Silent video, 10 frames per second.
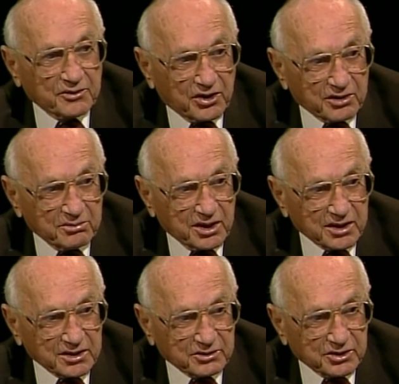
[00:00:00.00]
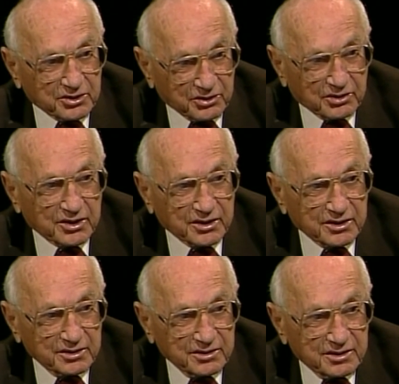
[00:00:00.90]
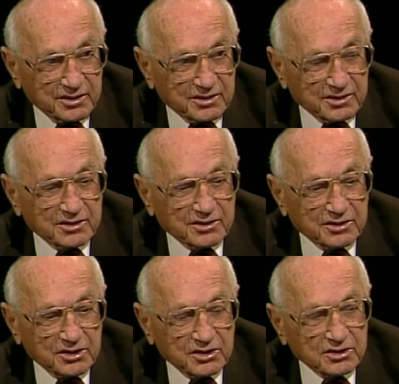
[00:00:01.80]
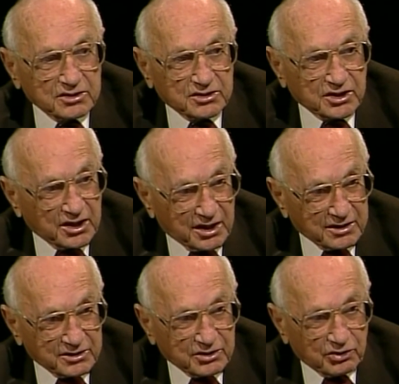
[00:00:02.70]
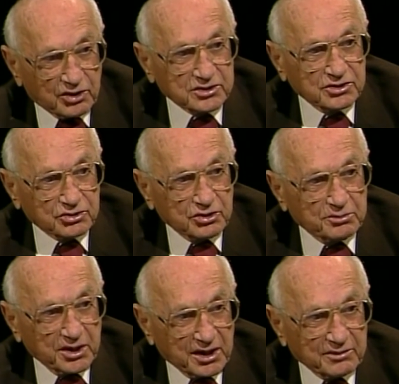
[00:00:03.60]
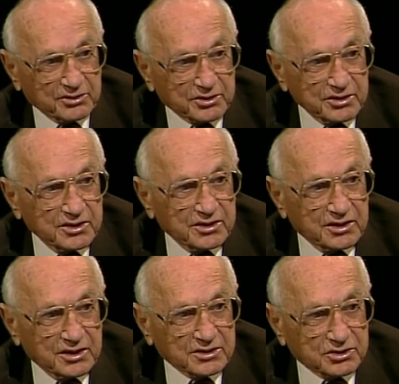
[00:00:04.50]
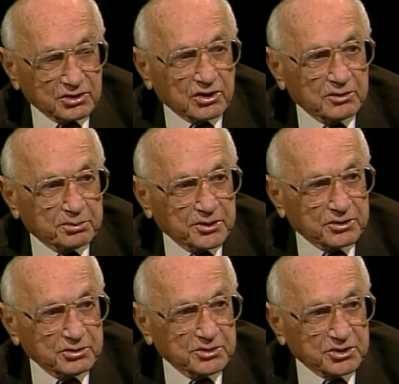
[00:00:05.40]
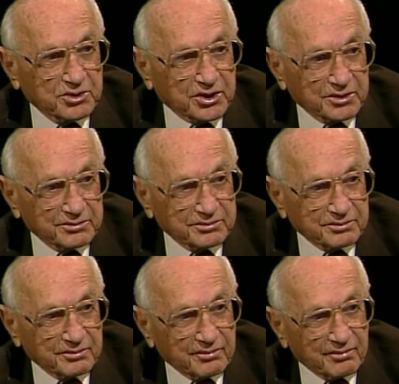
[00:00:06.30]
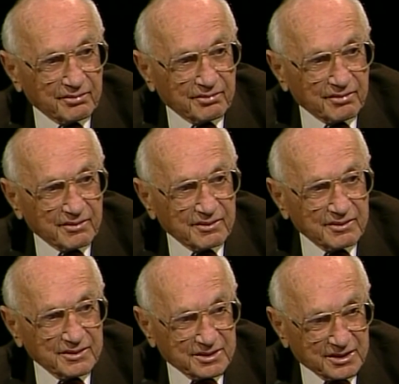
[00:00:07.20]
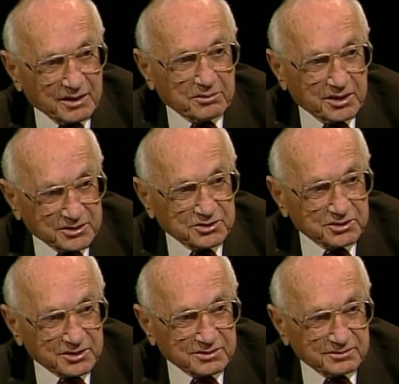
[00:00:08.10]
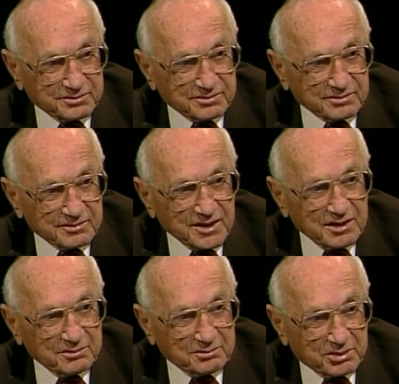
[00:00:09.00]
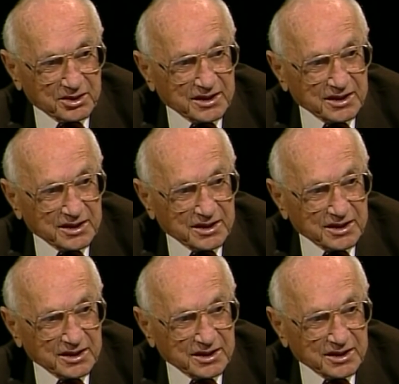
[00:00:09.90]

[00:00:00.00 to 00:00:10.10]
if our monetary authority lost its good behavior and started to print too much money, that might do it. But